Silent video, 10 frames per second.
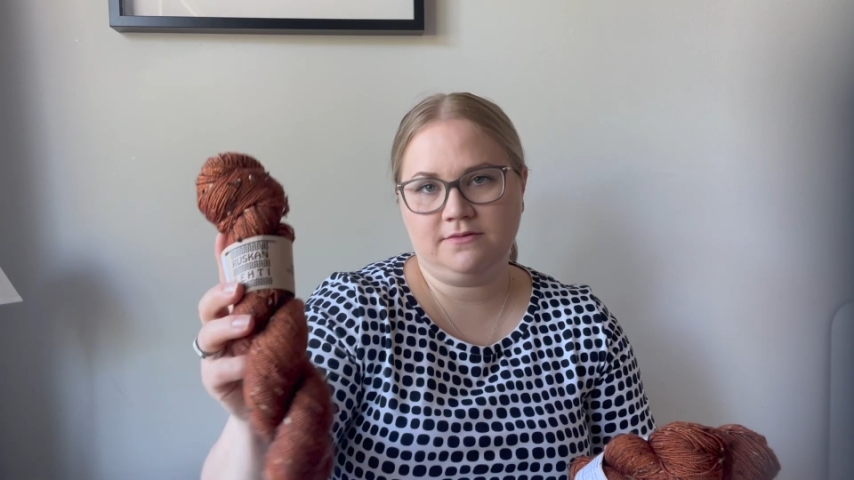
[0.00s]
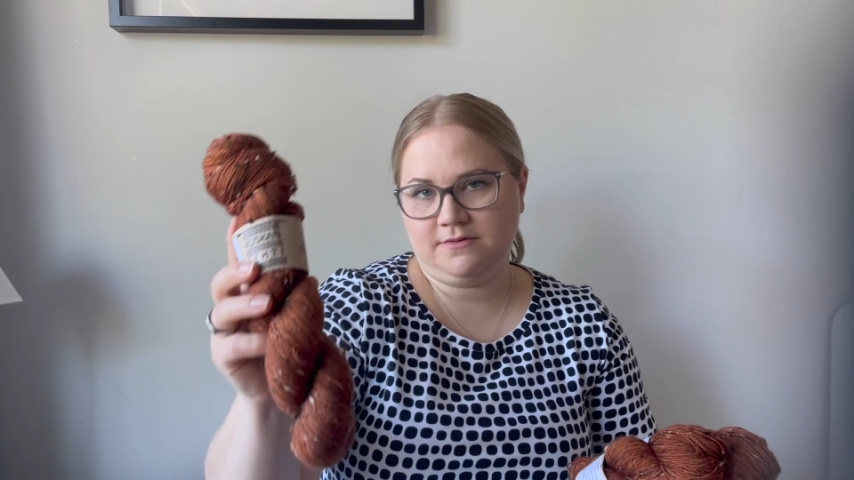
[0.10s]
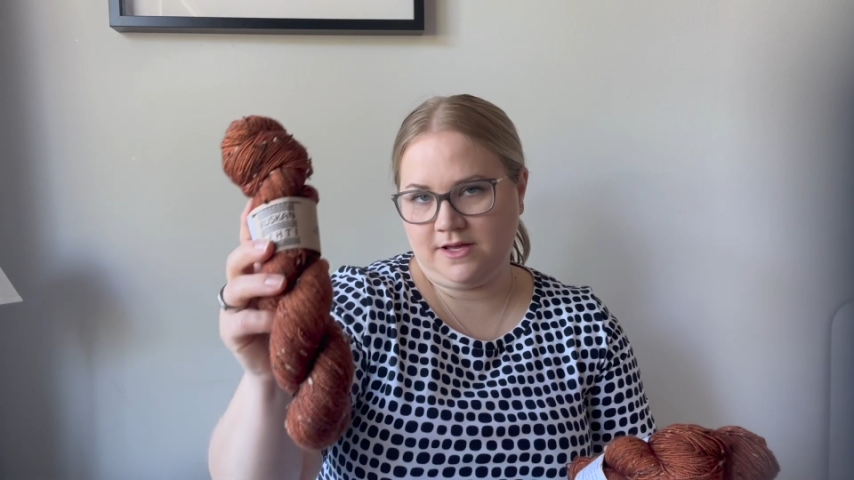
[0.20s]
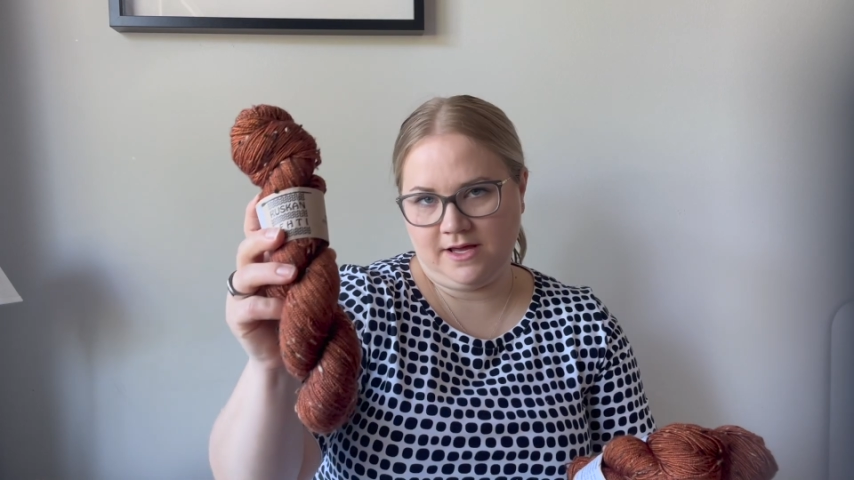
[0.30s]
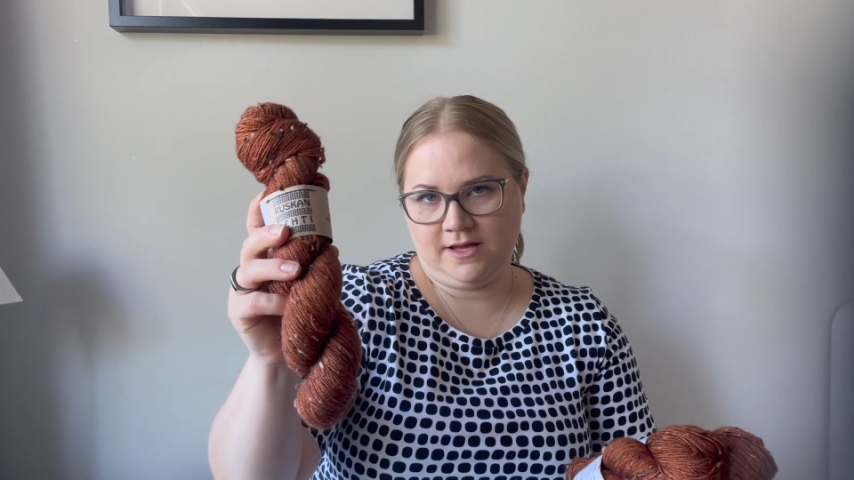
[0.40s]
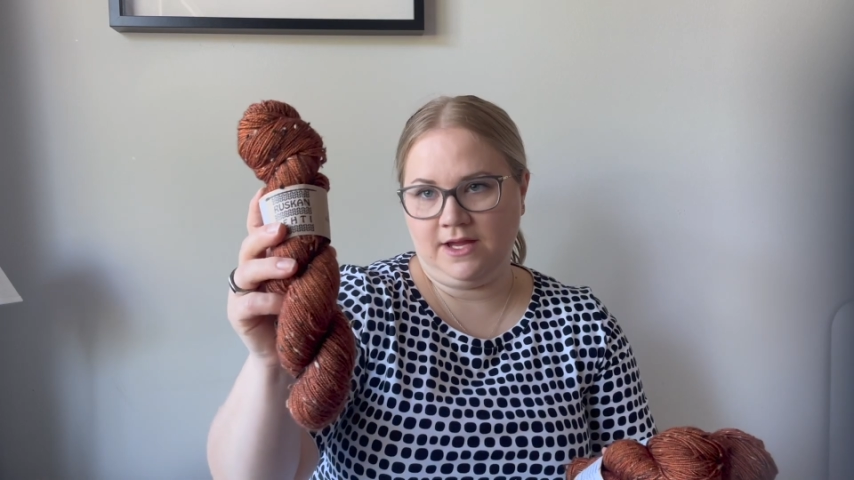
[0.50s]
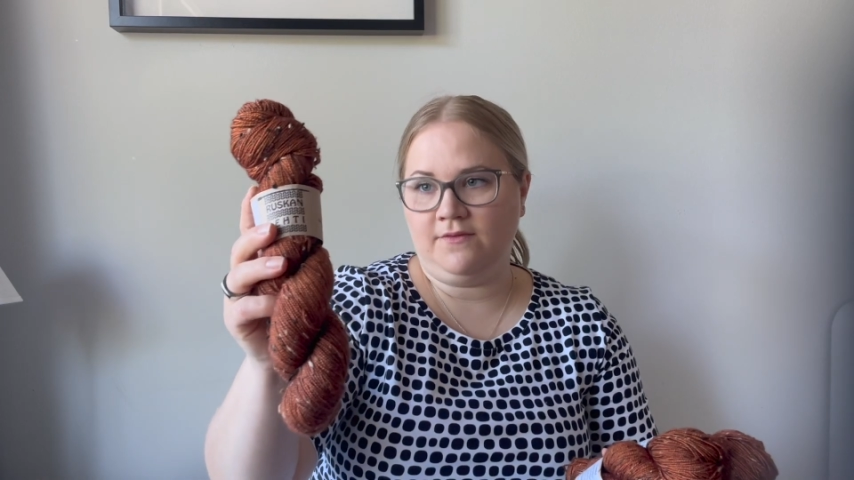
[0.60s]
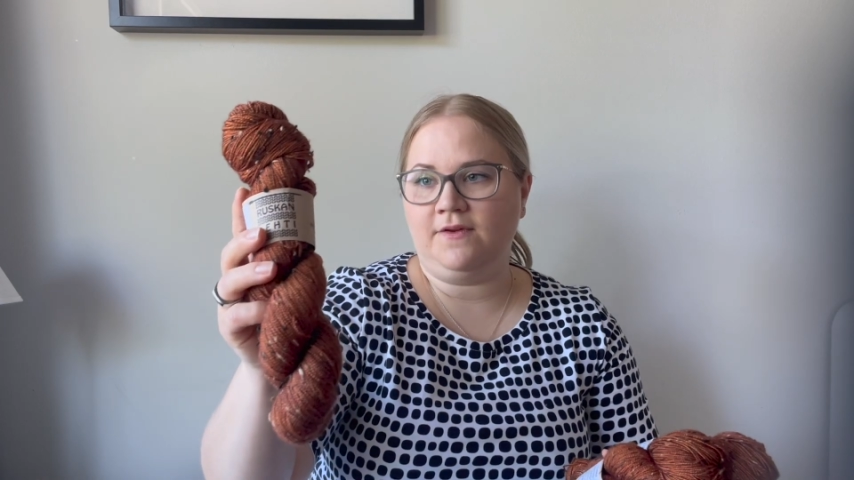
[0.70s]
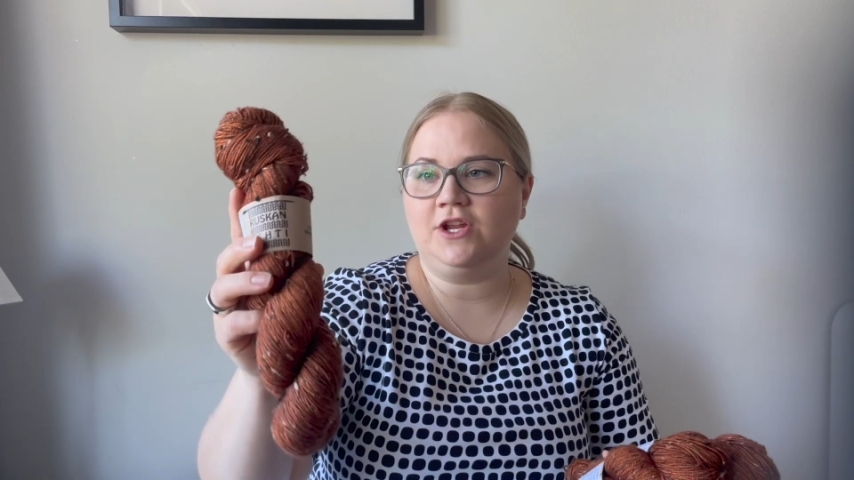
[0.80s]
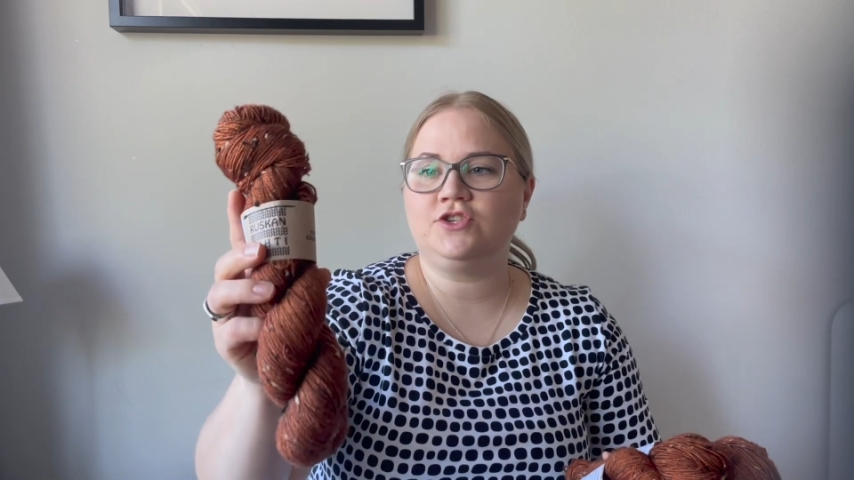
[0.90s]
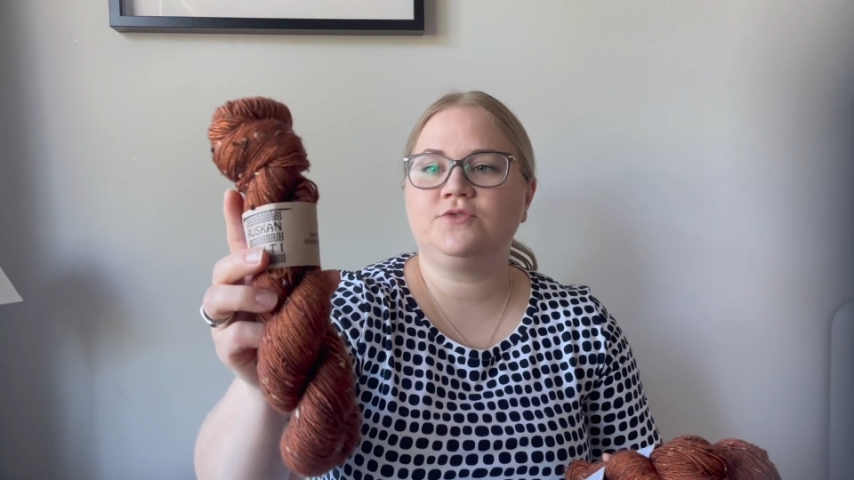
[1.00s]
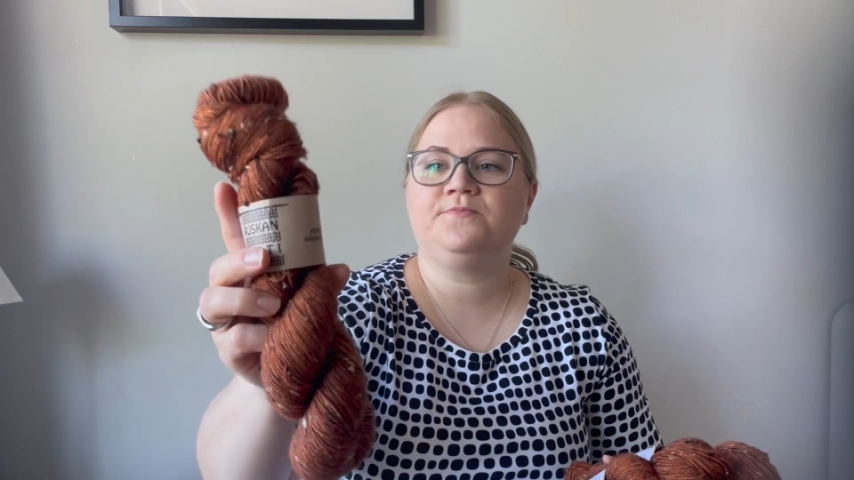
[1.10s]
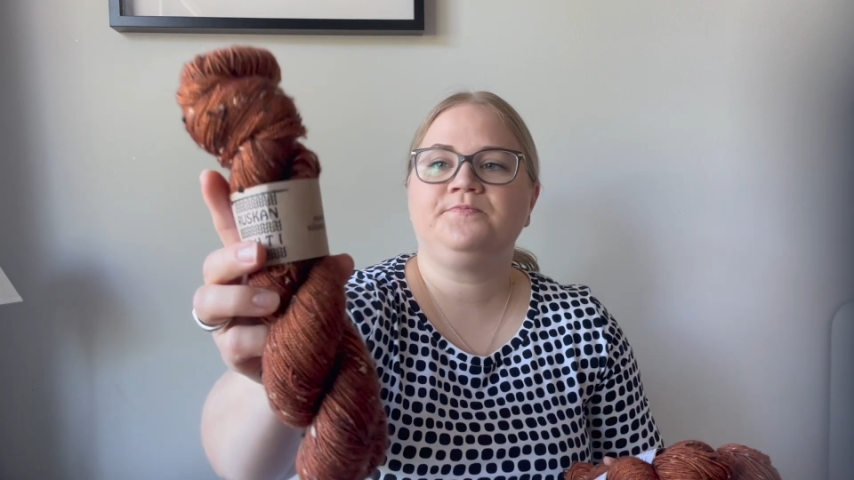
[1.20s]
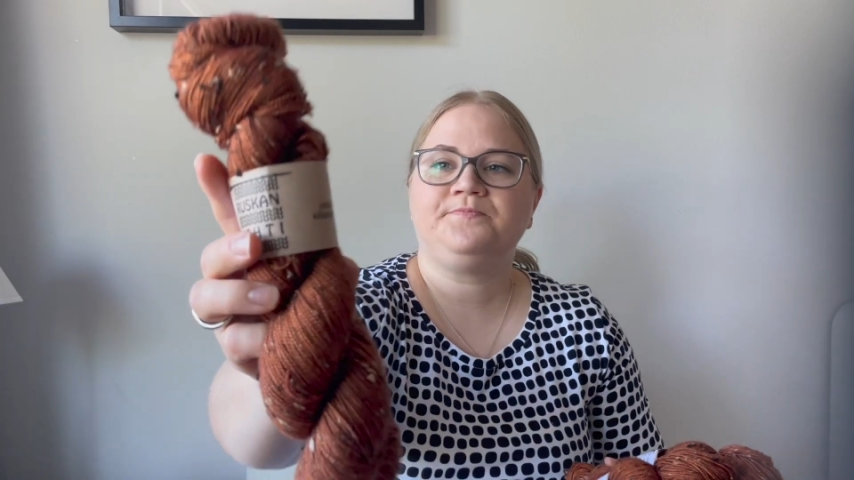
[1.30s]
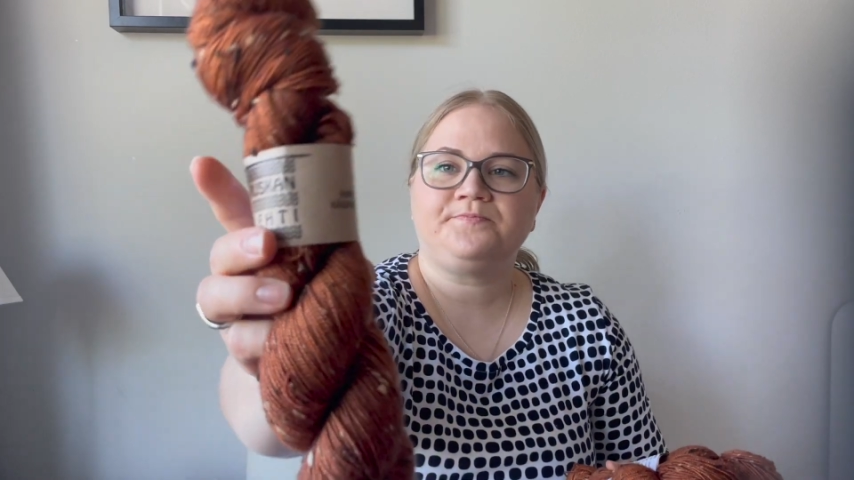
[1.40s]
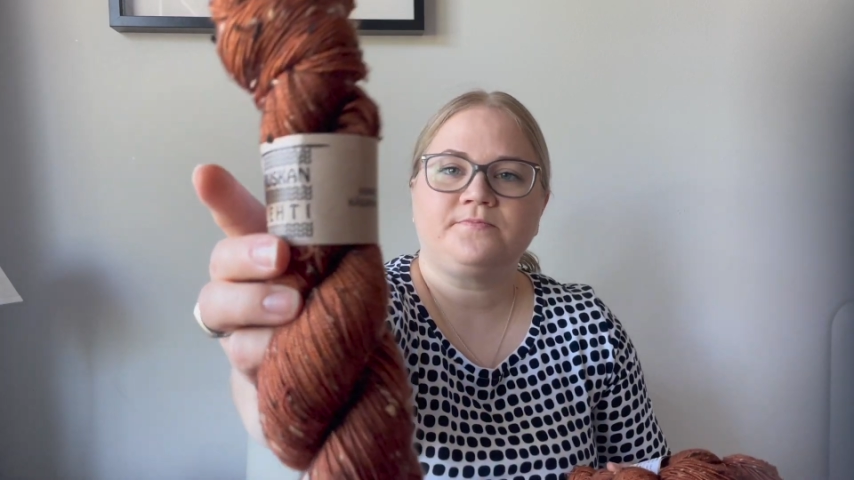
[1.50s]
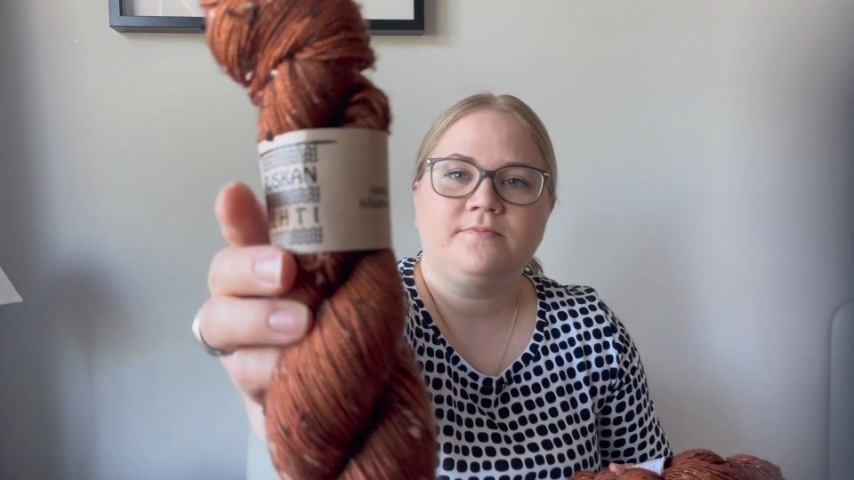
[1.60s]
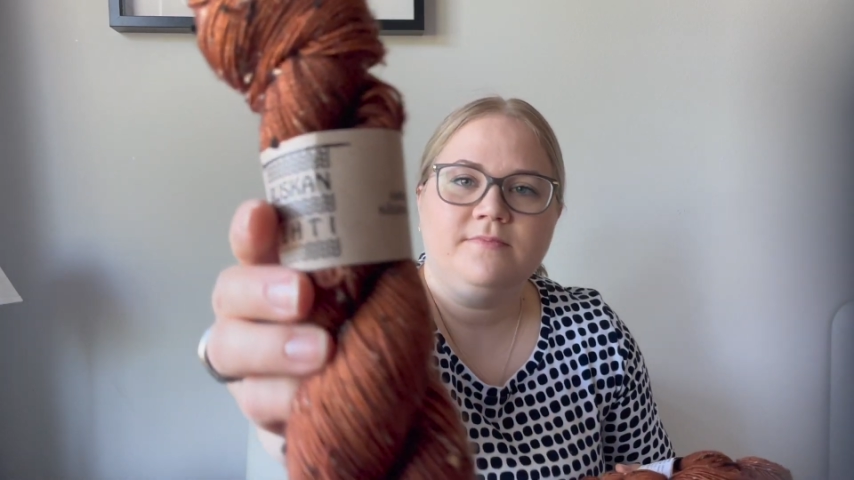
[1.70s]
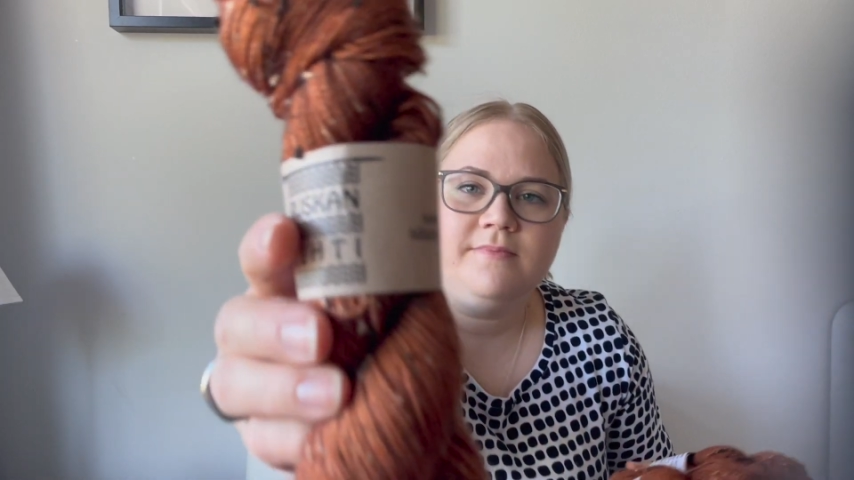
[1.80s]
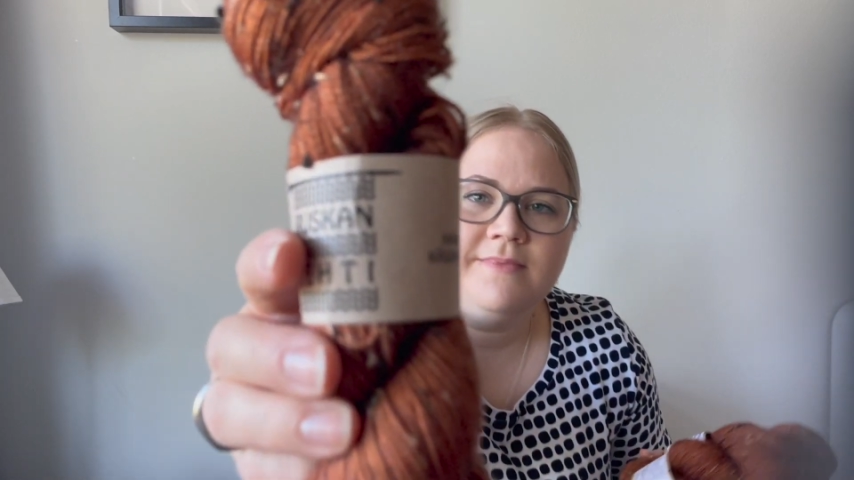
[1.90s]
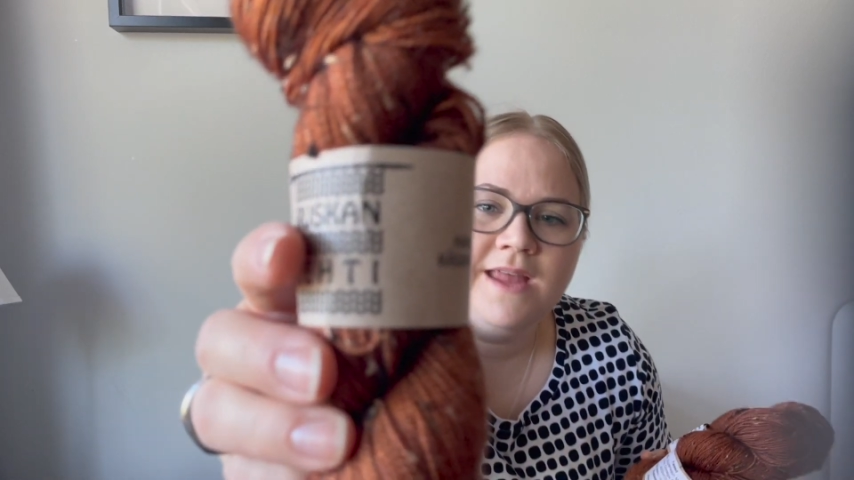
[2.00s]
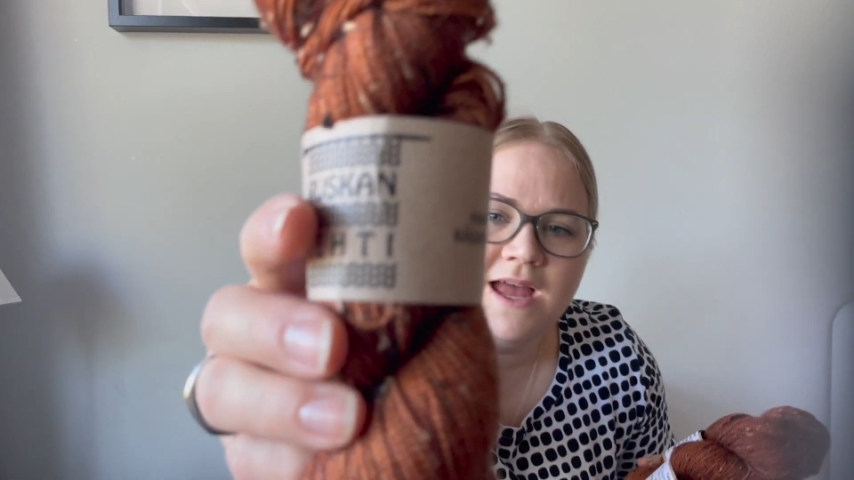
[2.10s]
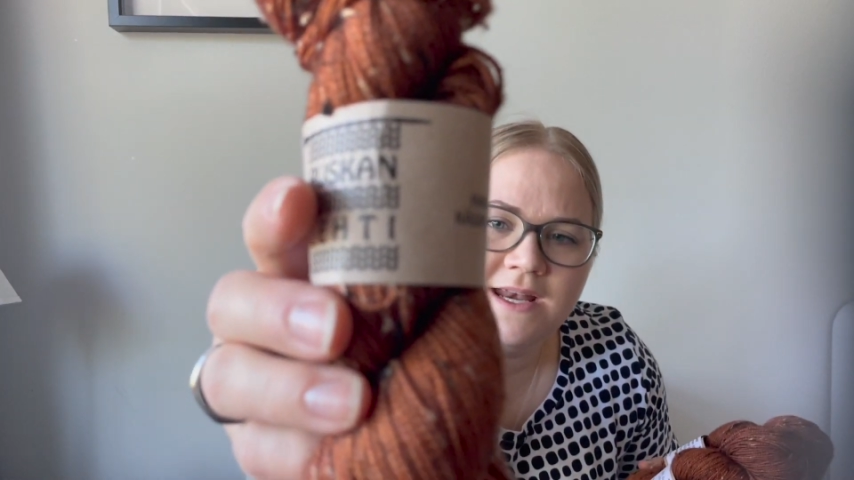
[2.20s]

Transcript: in Finnish, and